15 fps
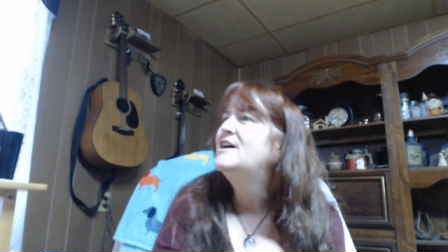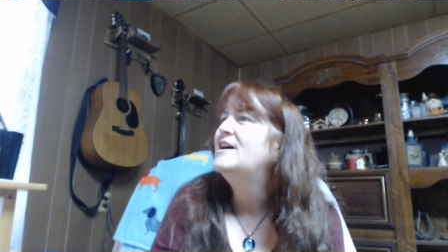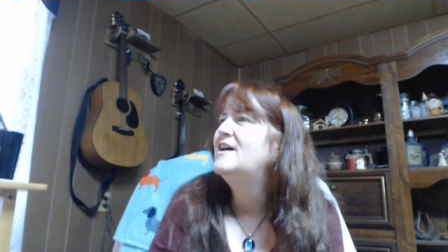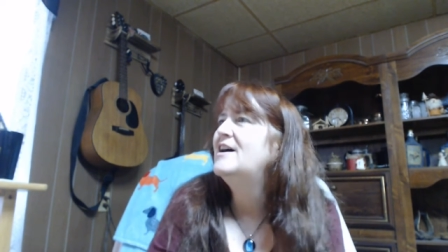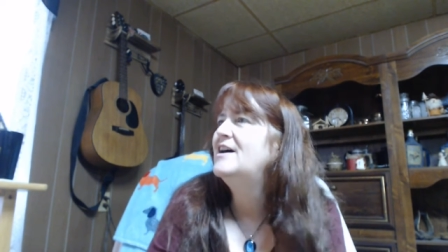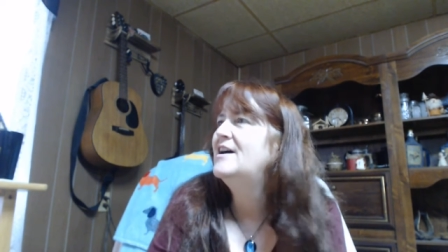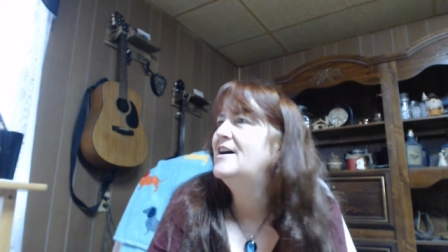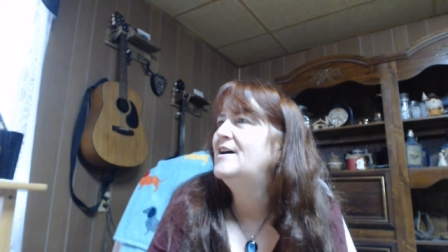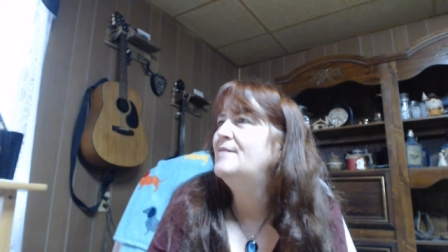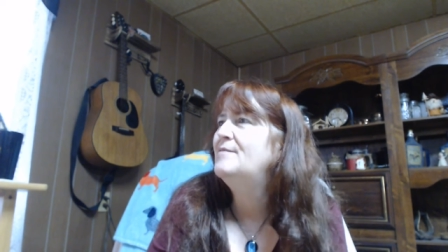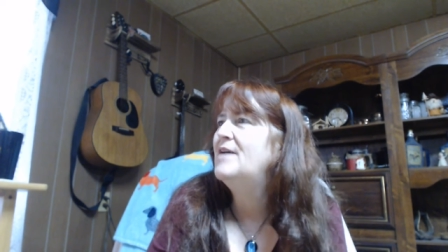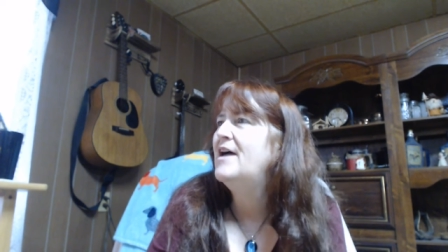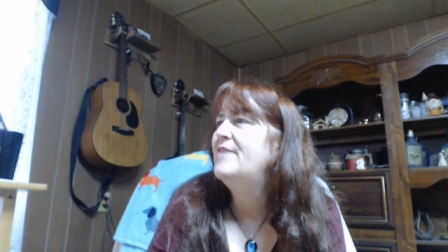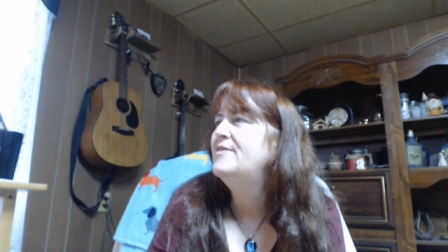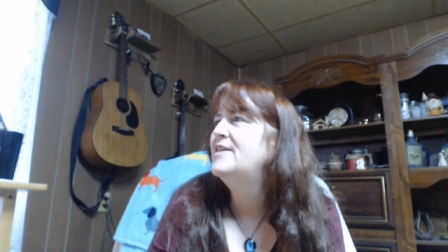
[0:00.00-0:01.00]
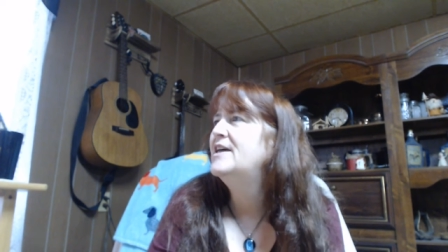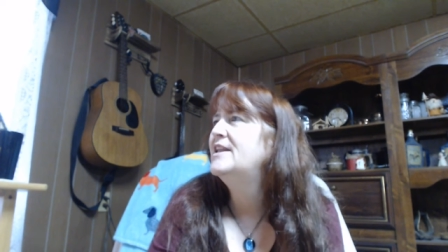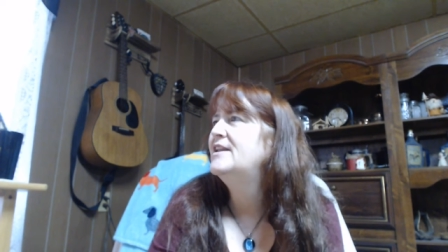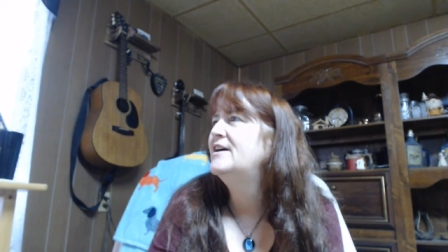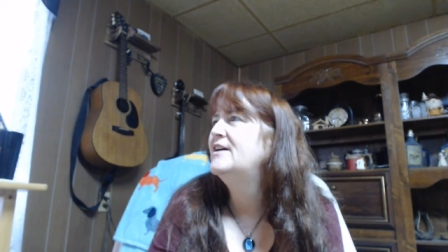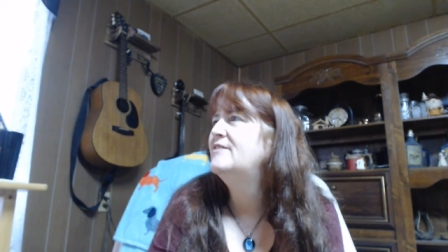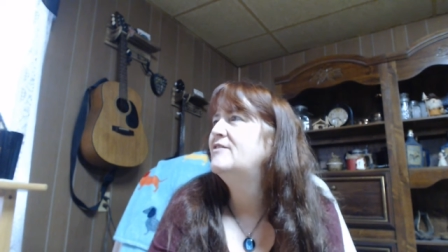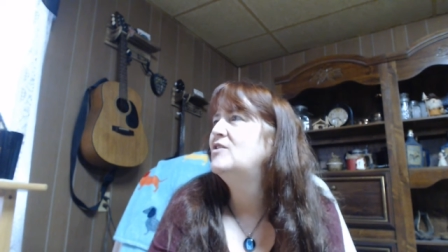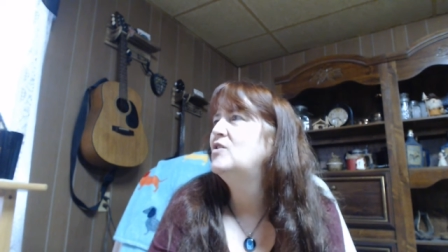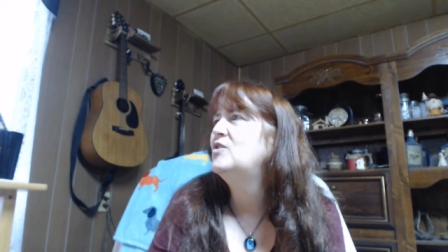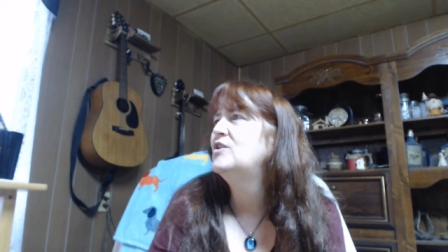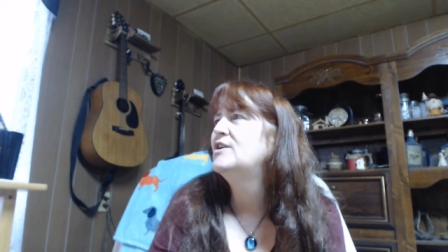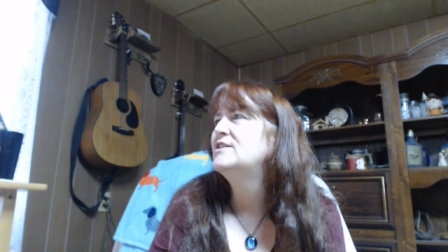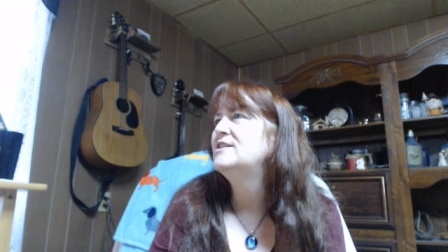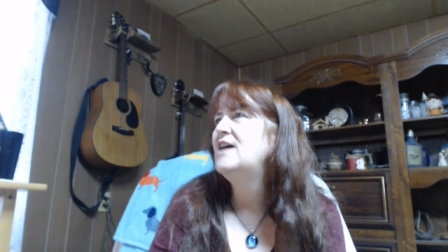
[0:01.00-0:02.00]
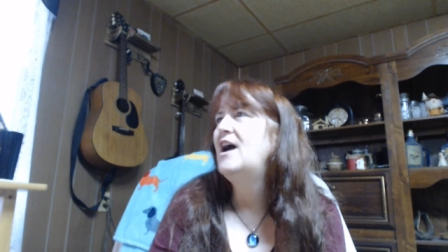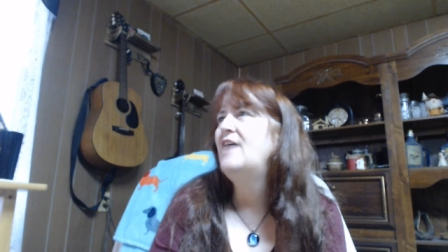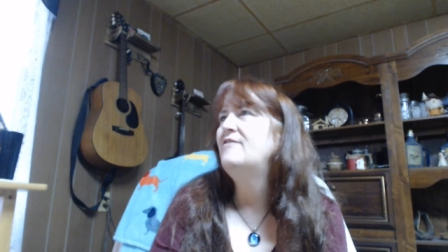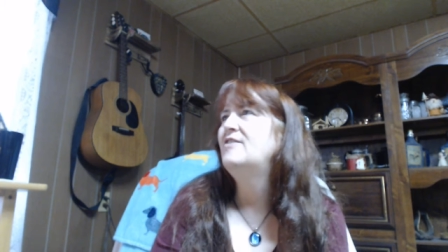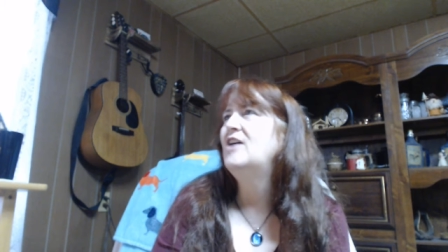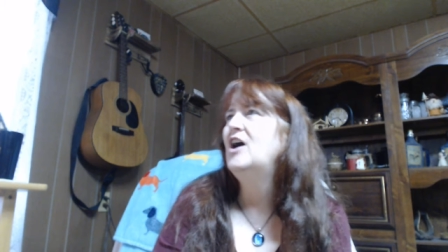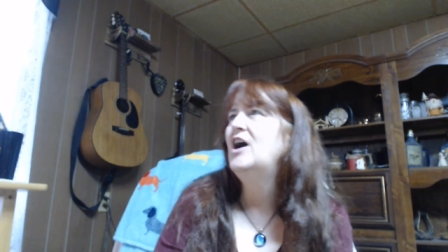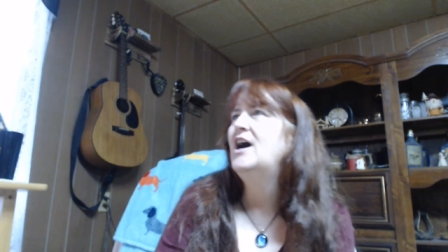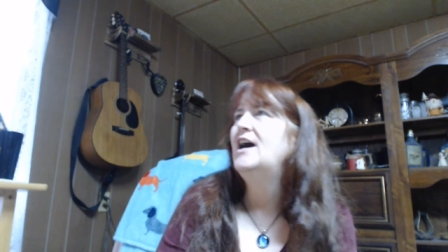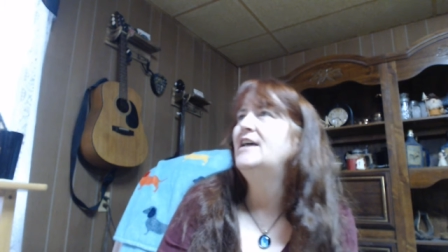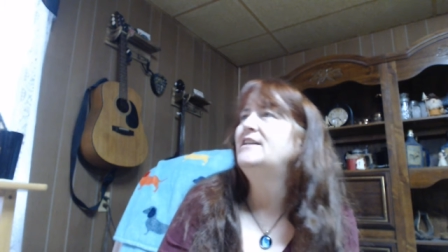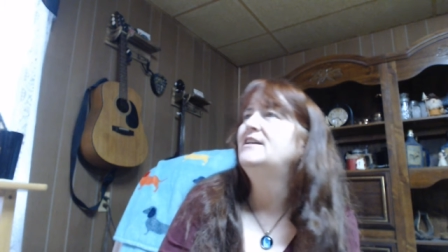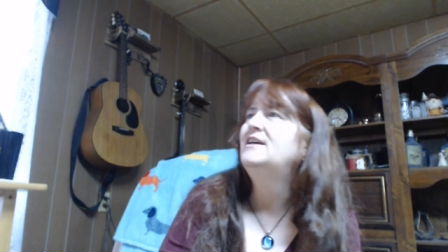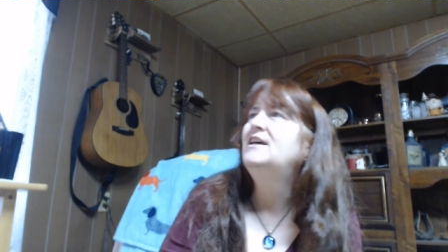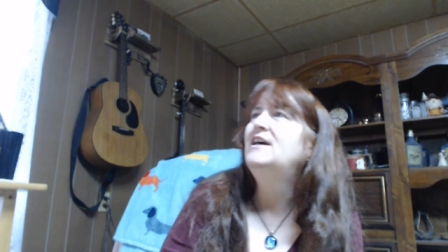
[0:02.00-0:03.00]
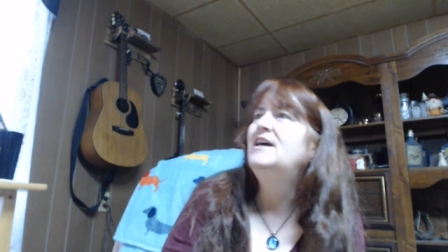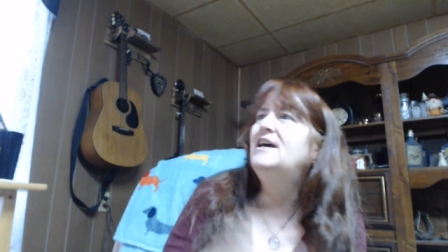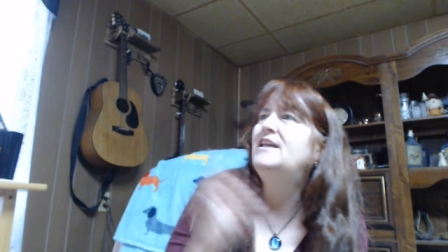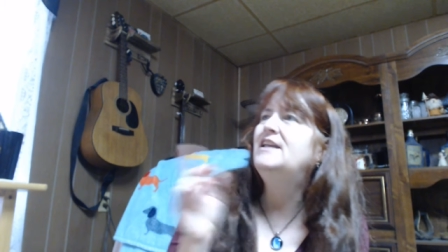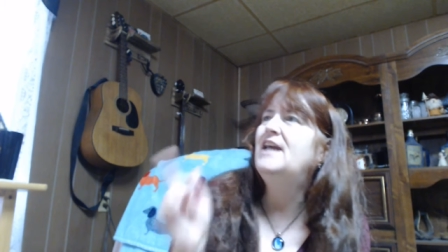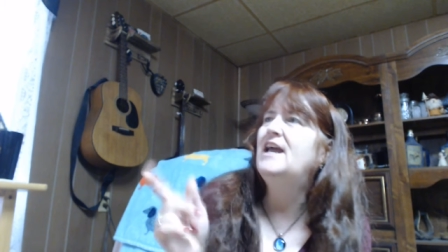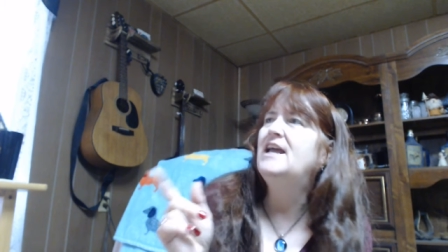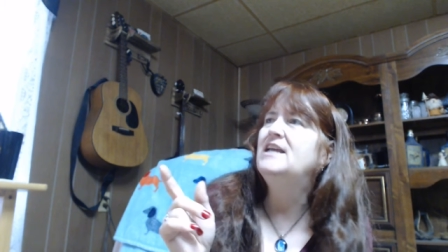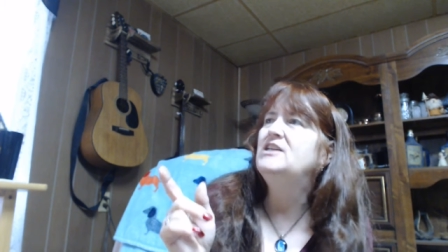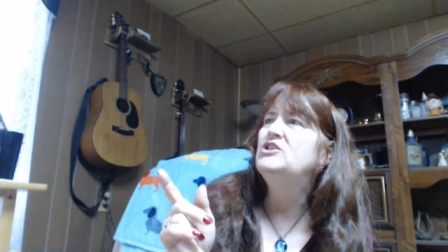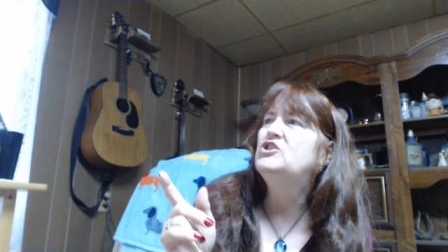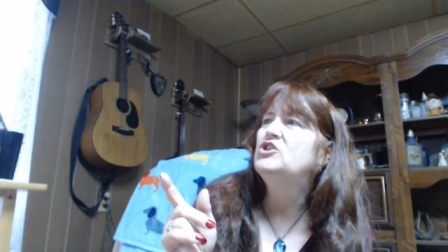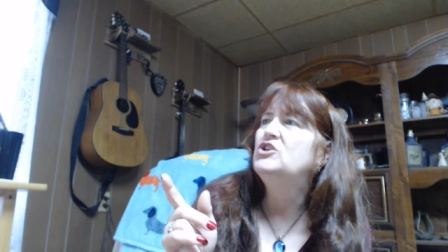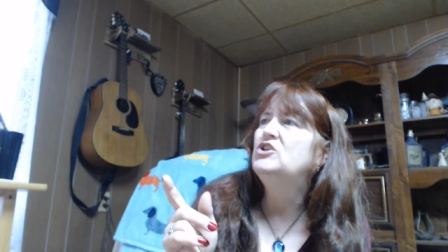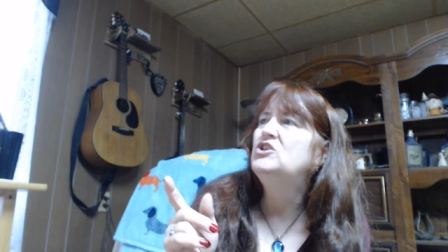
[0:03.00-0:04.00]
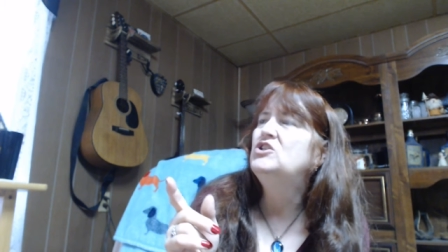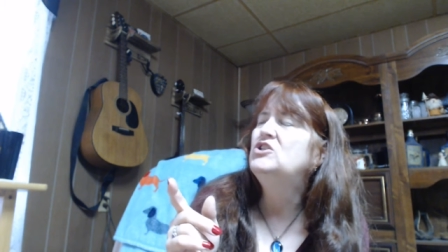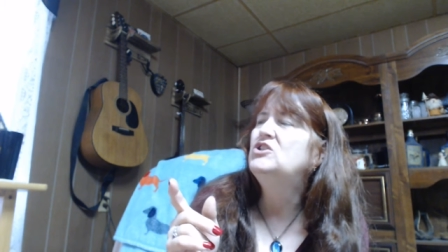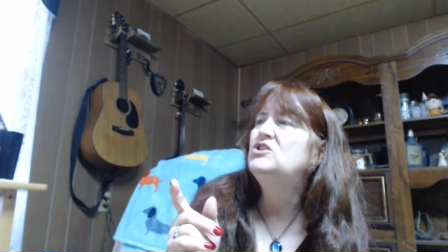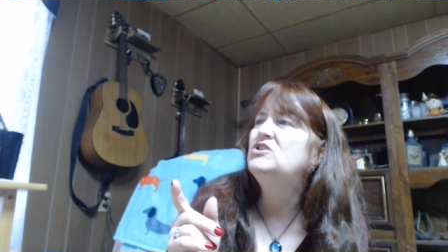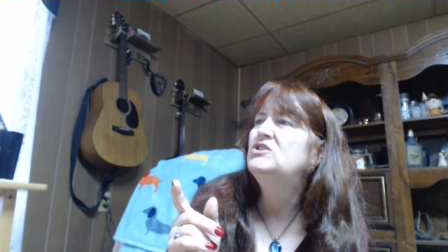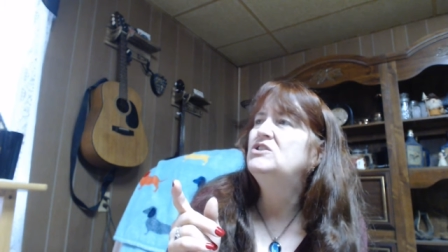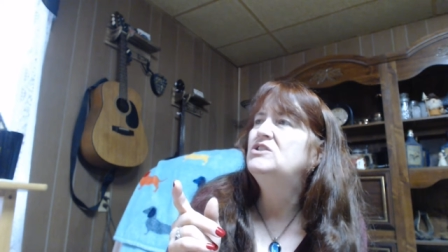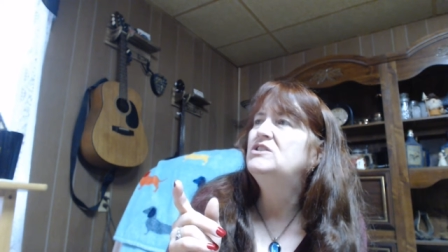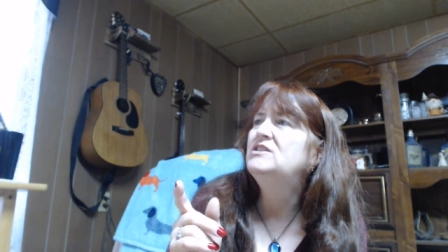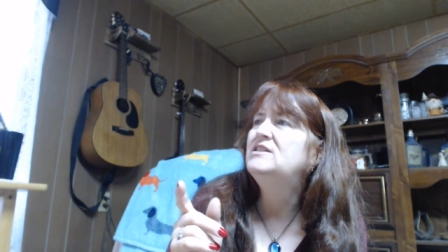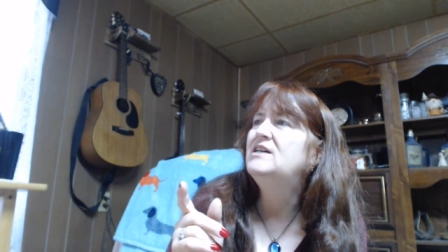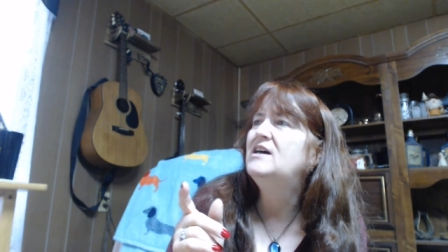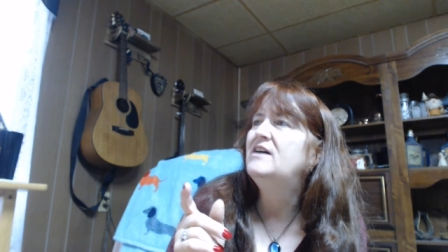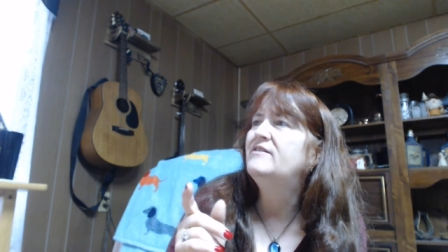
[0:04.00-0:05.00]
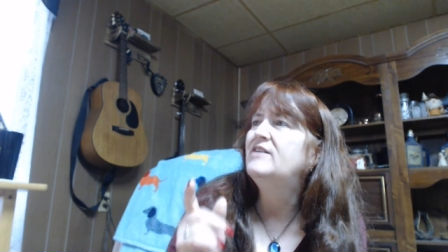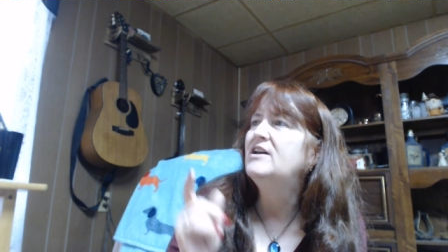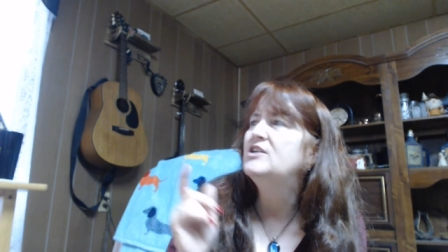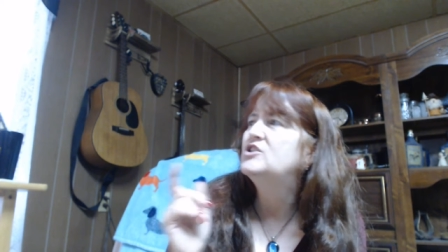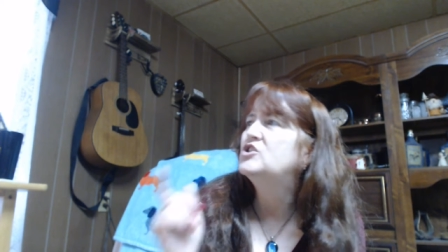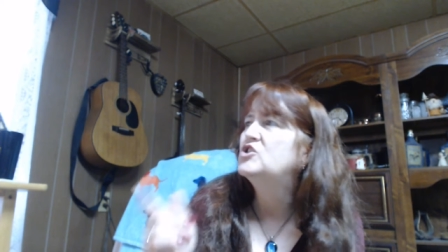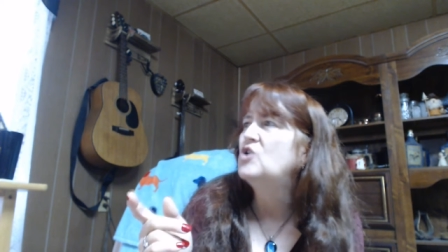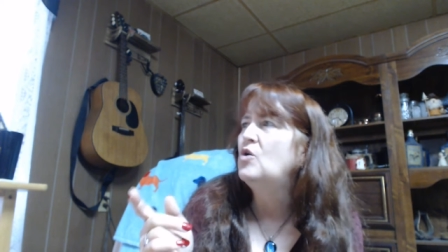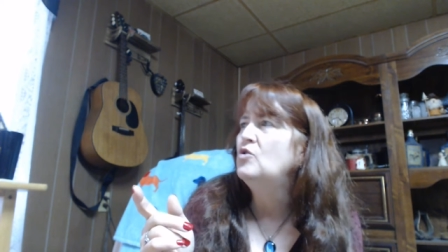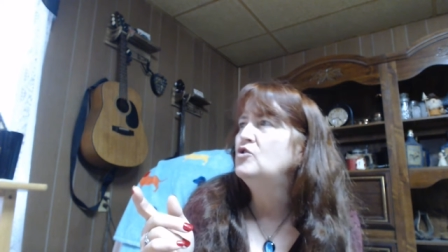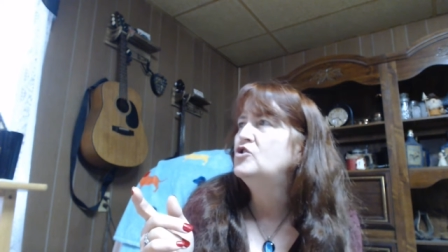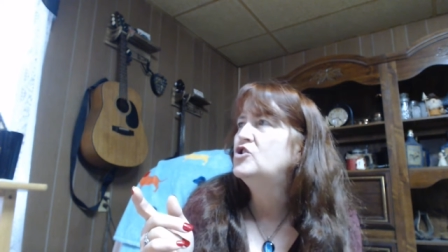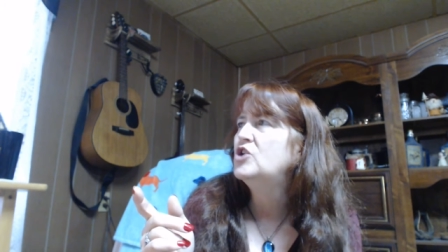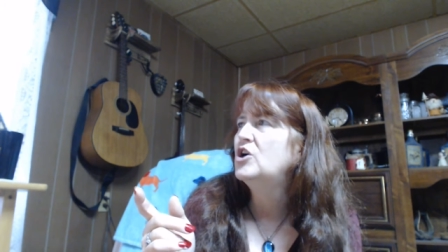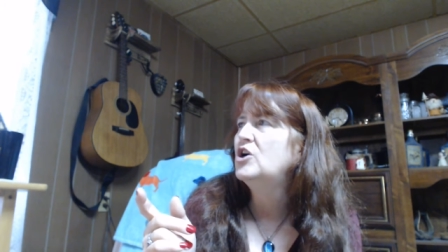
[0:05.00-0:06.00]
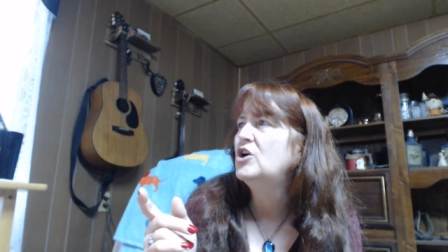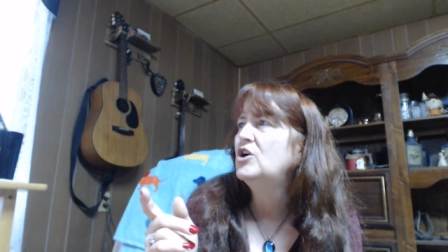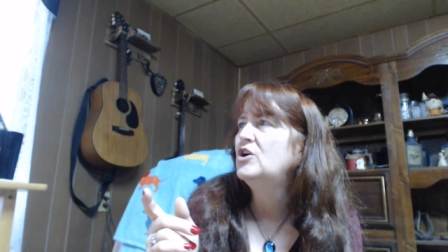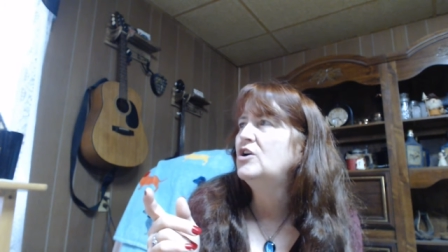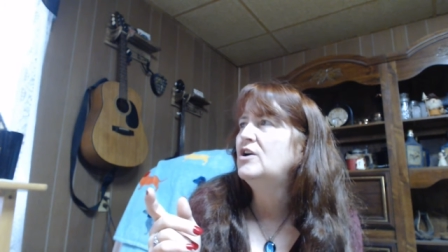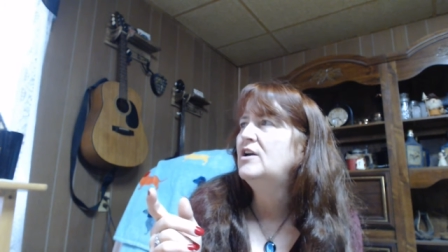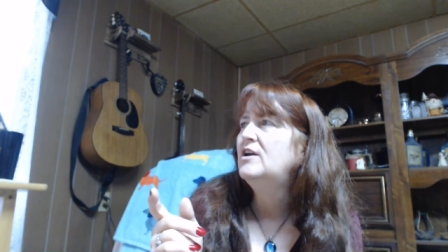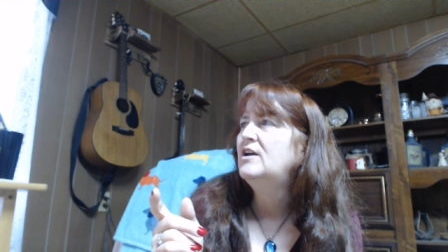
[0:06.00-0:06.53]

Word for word: um, and then of course I've got an angel I've got a soldier